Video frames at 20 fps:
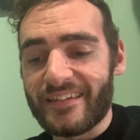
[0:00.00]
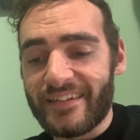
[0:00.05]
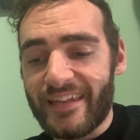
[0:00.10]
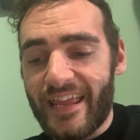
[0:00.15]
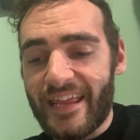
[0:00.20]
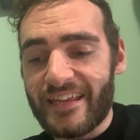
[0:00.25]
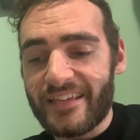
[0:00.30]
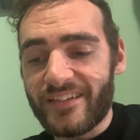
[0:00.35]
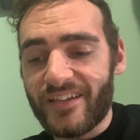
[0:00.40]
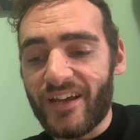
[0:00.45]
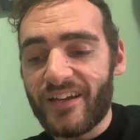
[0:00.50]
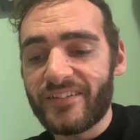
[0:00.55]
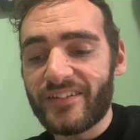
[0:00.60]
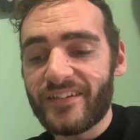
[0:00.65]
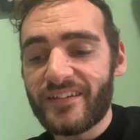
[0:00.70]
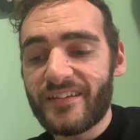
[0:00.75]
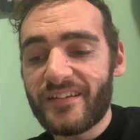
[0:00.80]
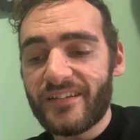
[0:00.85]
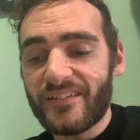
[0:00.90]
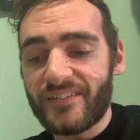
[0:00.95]
neu
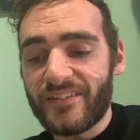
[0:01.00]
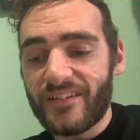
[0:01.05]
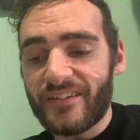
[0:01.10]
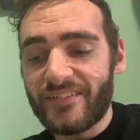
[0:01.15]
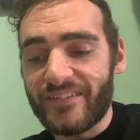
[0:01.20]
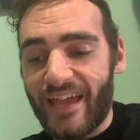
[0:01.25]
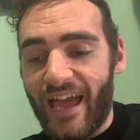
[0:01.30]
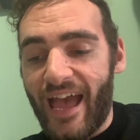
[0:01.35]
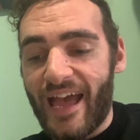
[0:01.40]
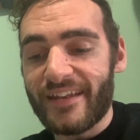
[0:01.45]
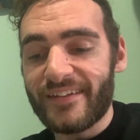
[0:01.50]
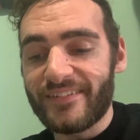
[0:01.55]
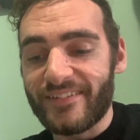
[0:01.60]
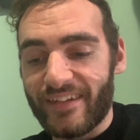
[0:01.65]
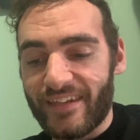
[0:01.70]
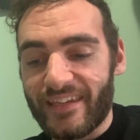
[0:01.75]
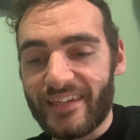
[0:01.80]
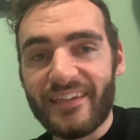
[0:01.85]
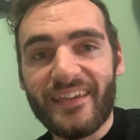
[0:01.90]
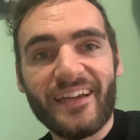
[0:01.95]
gyda dy dad
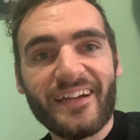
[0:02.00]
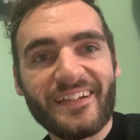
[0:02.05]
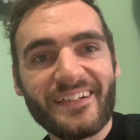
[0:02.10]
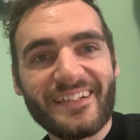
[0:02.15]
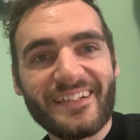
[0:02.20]
di?